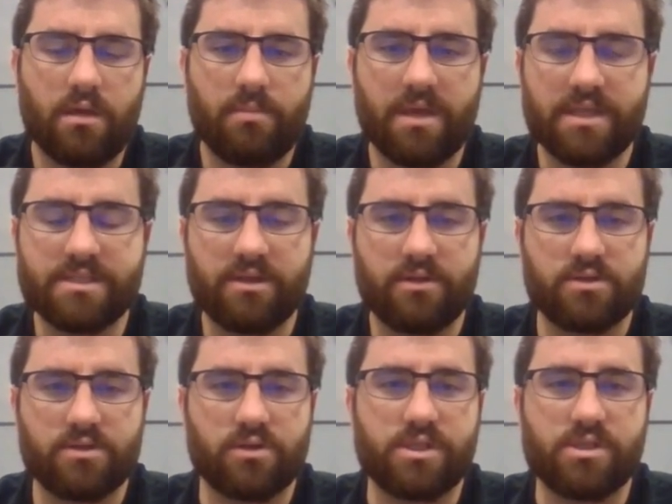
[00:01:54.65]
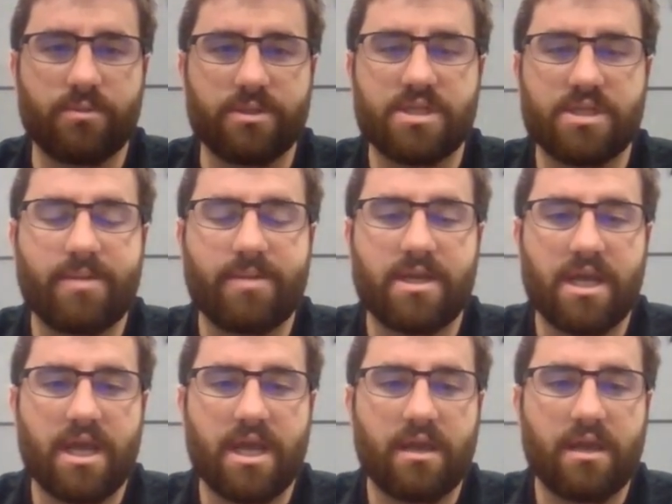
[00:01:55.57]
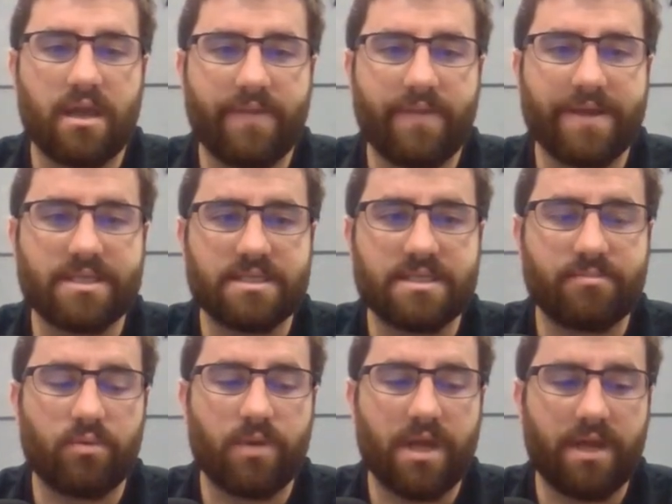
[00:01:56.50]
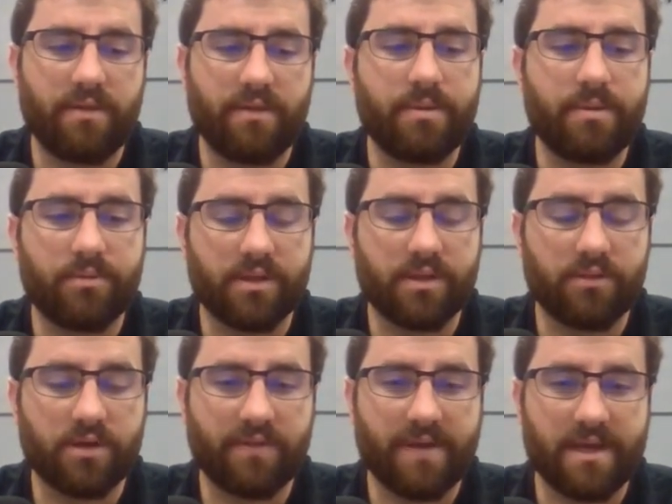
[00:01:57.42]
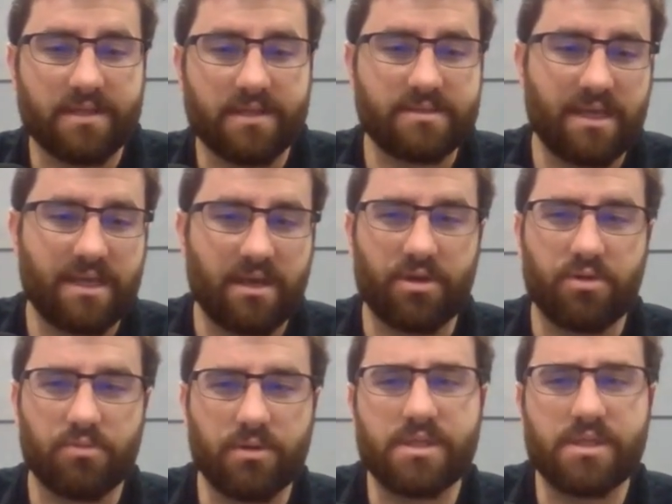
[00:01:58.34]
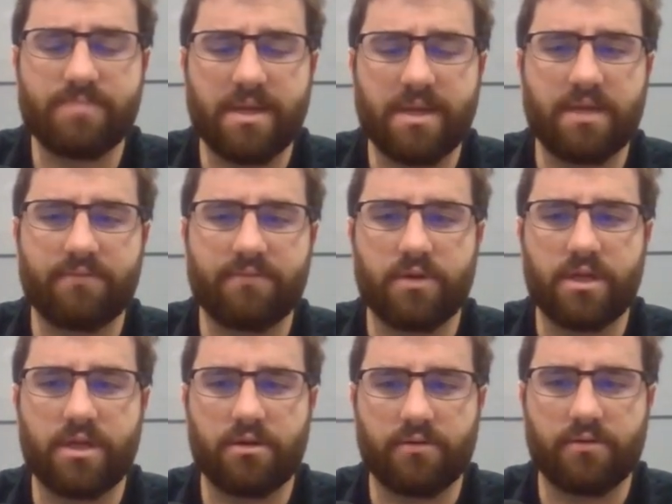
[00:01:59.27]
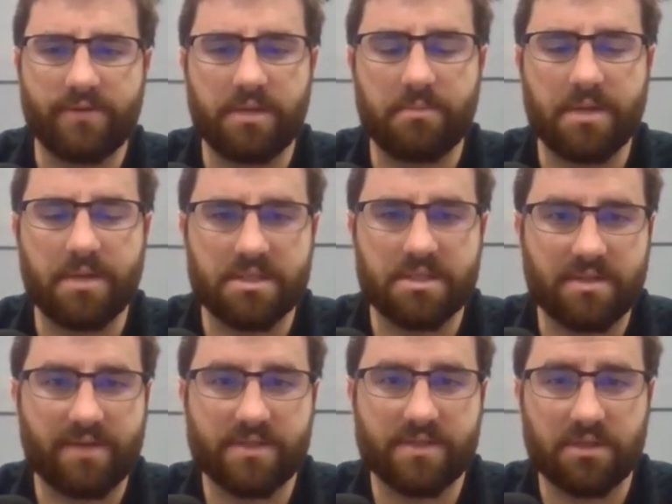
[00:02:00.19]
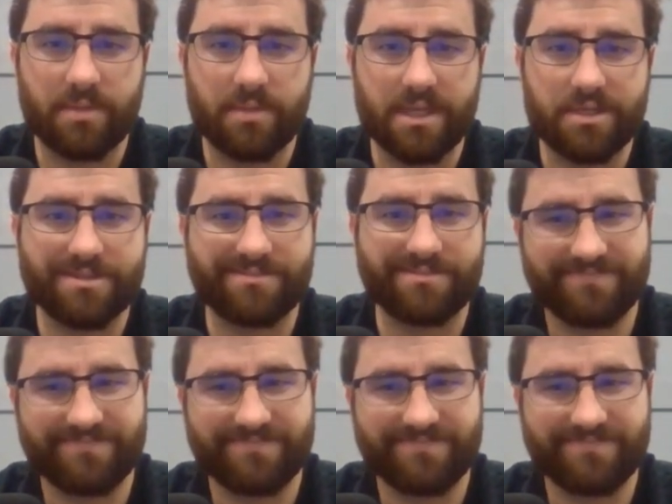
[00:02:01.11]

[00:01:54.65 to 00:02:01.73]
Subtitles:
Basically, there's only so much time in a day, and that's a simple way that people can look at that and say, are you really spending 40 or 50 minutes with every single patient?